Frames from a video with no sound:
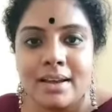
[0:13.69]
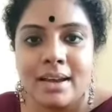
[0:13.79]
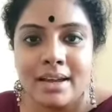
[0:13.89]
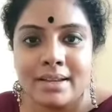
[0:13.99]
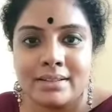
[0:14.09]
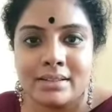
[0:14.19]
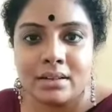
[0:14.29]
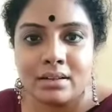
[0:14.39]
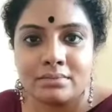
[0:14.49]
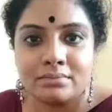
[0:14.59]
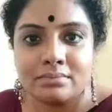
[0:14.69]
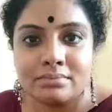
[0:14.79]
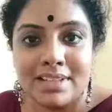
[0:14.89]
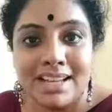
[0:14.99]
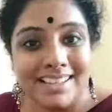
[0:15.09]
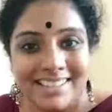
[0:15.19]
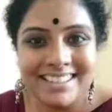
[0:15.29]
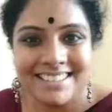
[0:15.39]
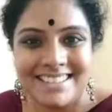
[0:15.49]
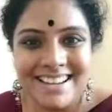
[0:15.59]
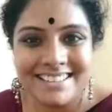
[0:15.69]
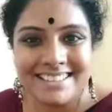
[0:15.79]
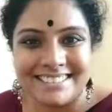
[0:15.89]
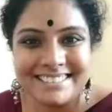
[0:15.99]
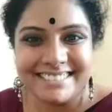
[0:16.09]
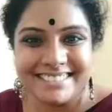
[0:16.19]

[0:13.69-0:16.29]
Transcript: And uh, let's start.